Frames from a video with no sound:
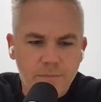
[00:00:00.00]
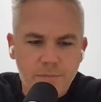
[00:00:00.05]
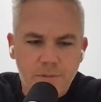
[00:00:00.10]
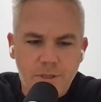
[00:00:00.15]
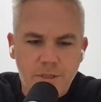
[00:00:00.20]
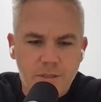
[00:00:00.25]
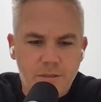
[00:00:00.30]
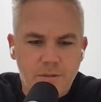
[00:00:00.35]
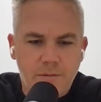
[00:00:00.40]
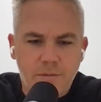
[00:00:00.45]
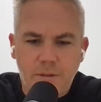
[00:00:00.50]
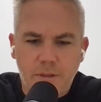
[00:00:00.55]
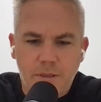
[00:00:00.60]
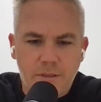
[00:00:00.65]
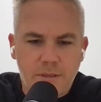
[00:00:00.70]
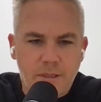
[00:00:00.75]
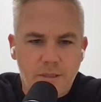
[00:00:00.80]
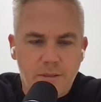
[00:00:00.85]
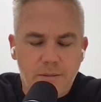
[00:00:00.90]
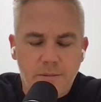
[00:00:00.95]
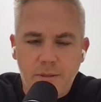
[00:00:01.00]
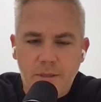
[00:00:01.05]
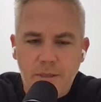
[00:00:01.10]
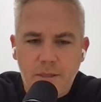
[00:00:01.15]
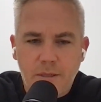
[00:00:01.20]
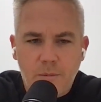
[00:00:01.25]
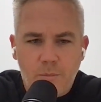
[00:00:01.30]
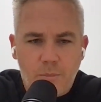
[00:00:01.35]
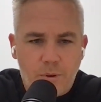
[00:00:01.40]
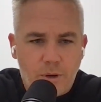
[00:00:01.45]
Just looked at
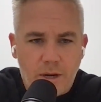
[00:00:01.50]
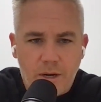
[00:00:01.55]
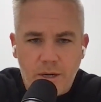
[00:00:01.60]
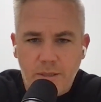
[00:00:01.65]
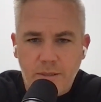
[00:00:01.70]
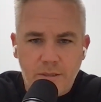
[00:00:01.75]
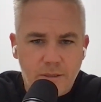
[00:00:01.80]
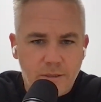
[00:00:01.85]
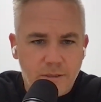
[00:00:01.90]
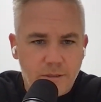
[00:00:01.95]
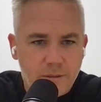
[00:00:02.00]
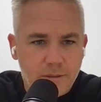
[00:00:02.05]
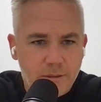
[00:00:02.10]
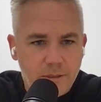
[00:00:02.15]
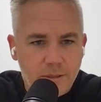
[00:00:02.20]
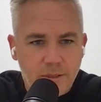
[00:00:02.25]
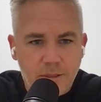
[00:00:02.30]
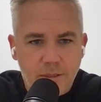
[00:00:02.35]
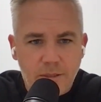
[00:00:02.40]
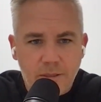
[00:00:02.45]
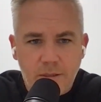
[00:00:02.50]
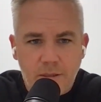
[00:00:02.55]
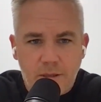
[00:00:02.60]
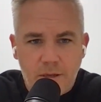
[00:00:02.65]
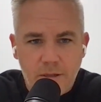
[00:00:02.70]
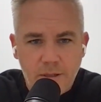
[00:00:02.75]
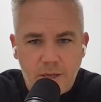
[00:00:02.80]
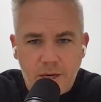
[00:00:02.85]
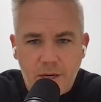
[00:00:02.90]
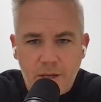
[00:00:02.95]
product and
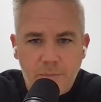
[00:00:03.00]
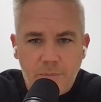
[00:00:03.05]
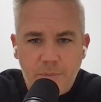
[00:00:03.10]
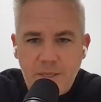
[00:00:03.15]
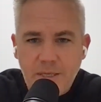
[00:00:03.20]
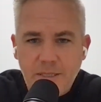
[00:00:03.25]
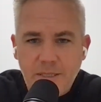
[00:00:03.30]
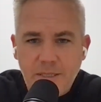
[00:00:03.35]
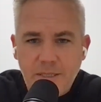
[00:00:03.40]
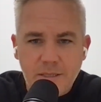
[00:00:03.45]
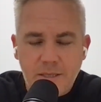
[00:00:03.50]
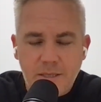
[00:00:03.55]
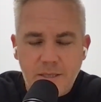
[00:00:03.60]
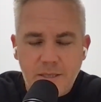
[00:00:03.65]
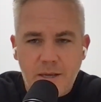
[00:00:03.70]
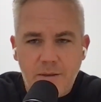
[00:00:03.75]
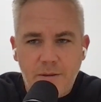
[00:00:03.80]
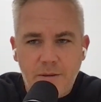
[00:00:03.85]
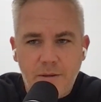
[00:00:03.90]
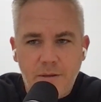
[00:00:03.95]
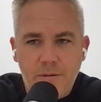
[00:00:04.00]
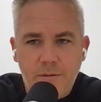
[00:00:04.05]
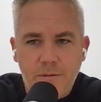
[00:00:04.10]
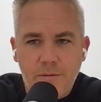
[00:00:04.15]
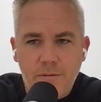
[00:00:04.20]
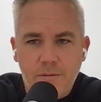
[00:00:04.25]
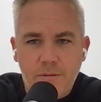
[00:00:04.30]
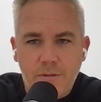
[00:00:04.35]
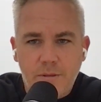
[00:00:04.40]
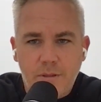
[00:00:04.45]
all the kind of the pieces that
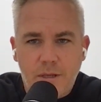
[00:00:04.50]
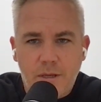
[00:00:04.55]
you